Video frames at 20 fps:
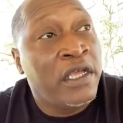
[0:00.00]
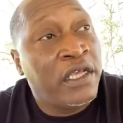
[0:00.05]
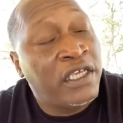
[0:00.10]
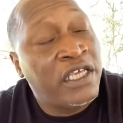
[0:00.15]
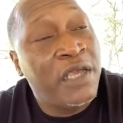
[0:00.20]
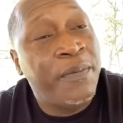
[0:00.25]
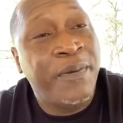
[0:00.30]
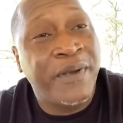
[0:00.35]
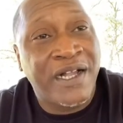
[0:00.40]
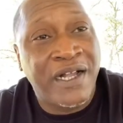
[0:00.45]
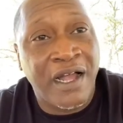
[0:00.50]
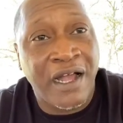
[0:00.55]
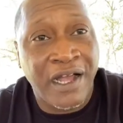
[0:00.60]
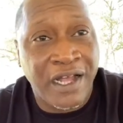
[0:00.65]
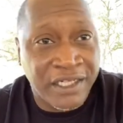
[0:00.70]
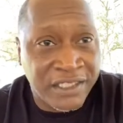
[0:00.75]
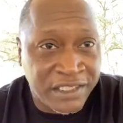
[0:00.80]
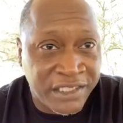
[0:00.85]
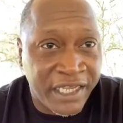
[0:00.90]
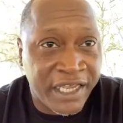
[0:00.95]
Keep in
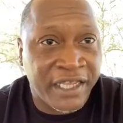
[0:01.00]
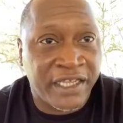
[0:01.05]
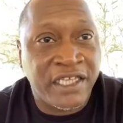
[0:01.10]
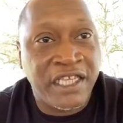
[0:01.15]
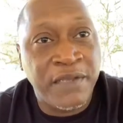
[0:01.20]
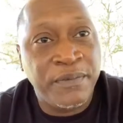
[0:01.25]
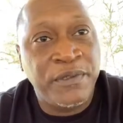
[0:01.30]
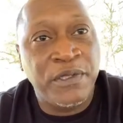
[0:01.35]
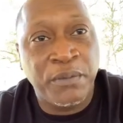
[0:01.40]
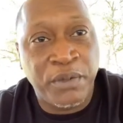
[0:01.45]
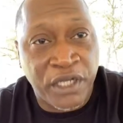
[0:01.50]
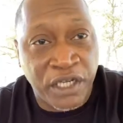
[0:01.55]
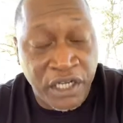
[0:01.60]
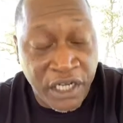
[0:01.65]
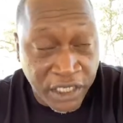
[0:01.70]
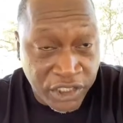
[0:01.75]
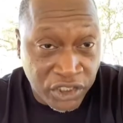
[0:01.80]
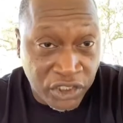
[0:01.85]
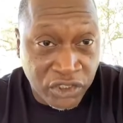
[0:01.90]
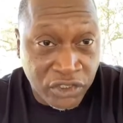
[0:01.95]
contact, keep them
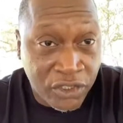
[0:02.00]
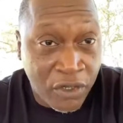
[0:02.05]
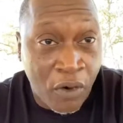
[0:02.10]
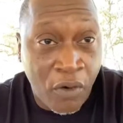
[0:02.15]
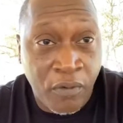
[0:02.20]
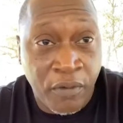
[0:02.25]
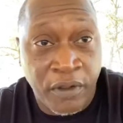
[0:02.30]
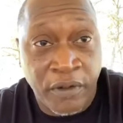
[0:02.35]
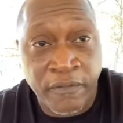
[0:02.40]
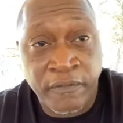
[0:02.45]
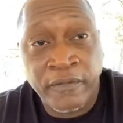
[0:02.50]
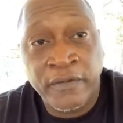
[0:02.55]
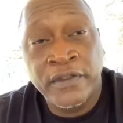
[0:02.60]
connections going.